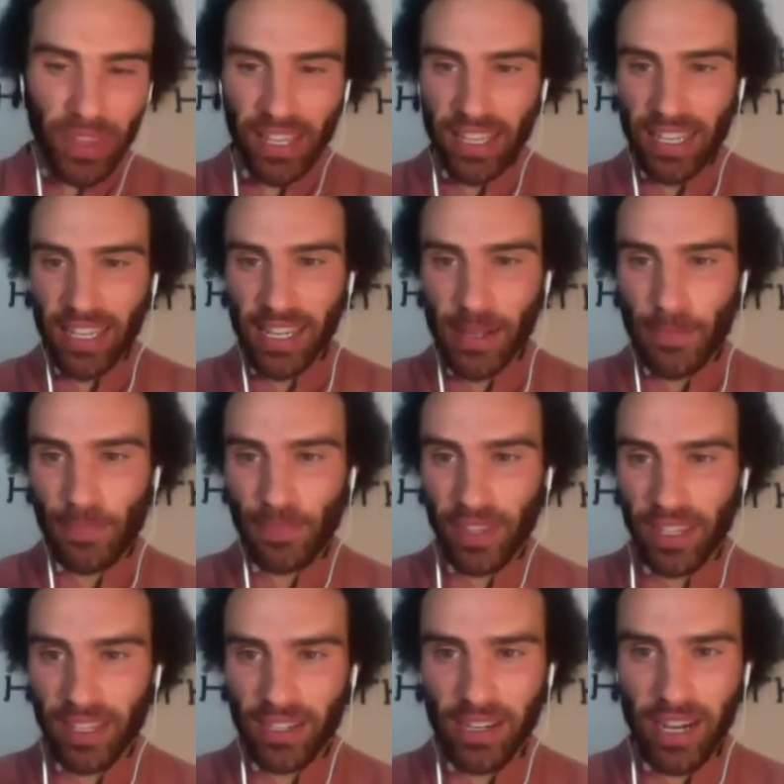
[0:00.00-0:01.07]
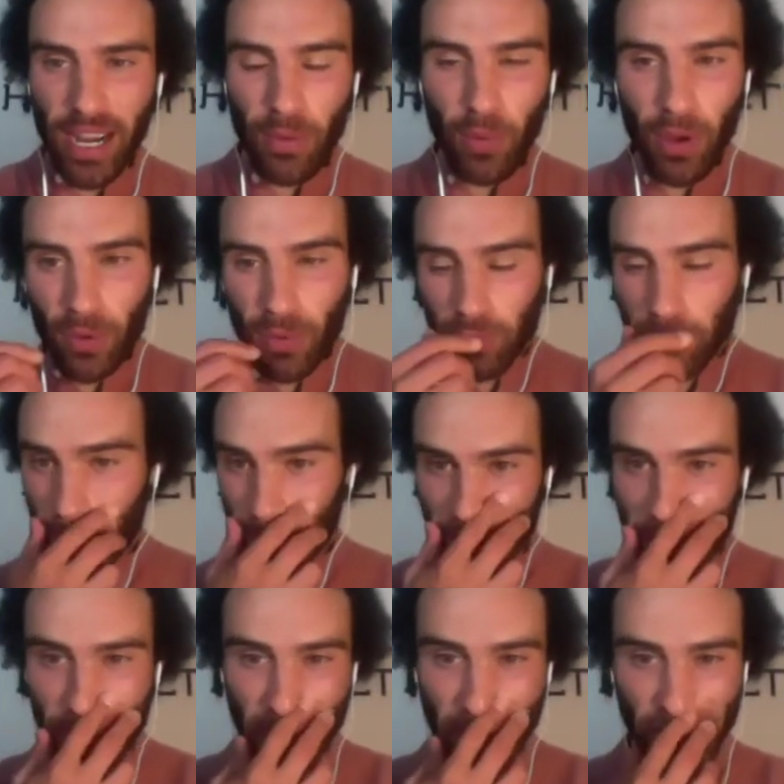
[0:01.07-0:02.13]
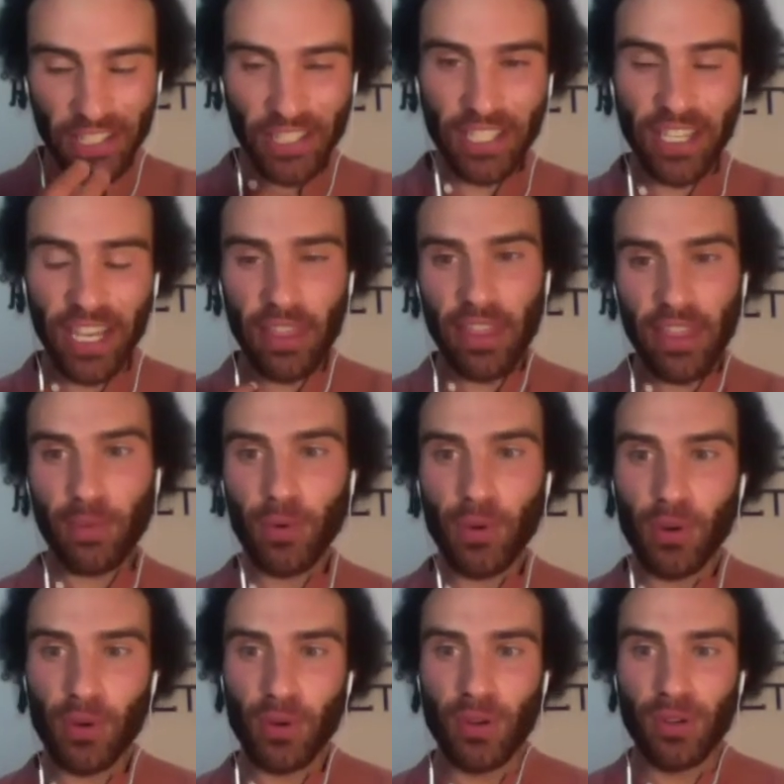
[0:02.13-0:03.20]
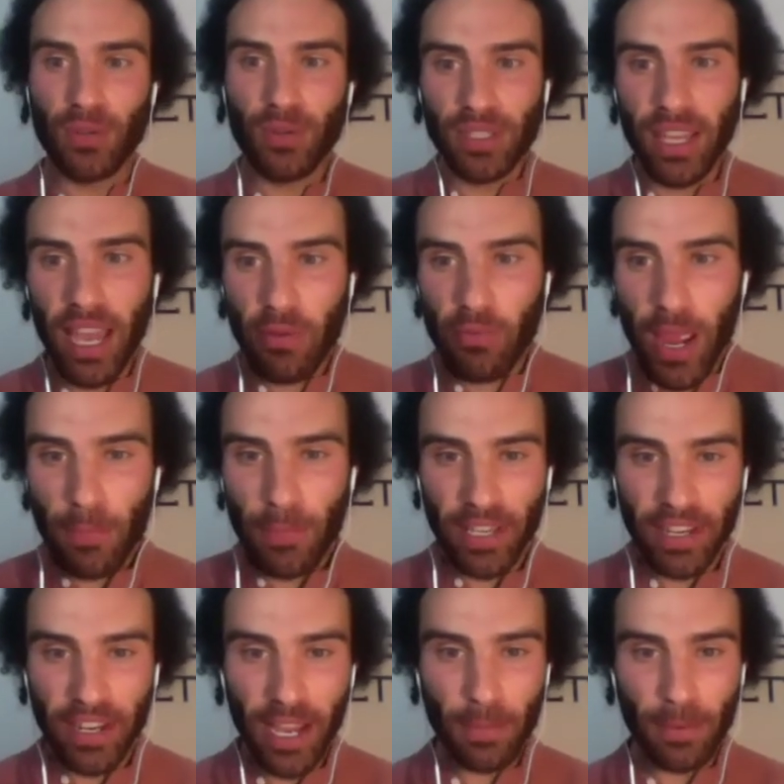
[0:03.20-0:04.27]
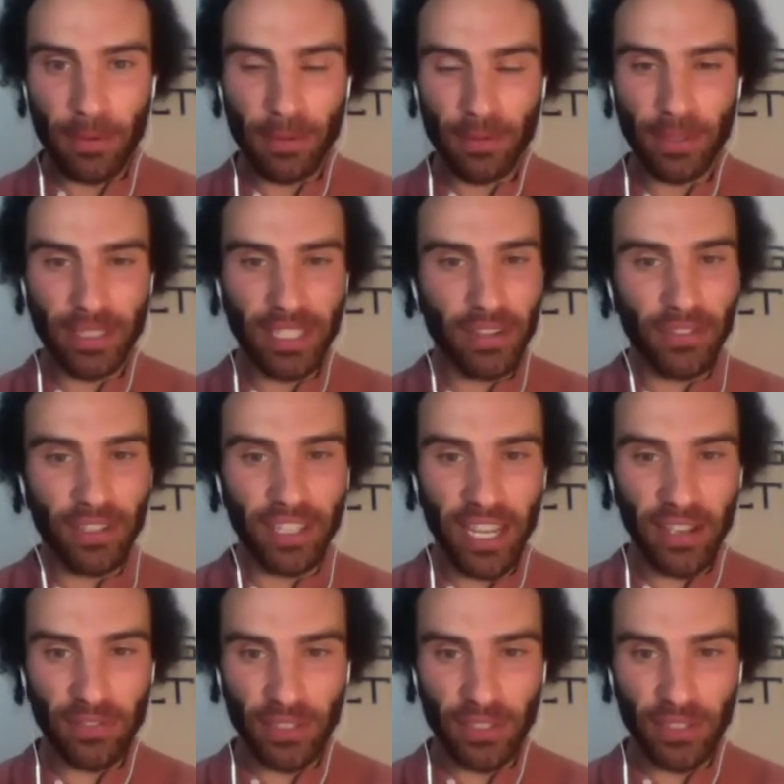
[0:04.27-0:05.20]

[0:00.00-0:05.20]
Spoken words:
All right. Well, we'll pretty much. I think we'll start wrapping it up. We're definitely gonna have to.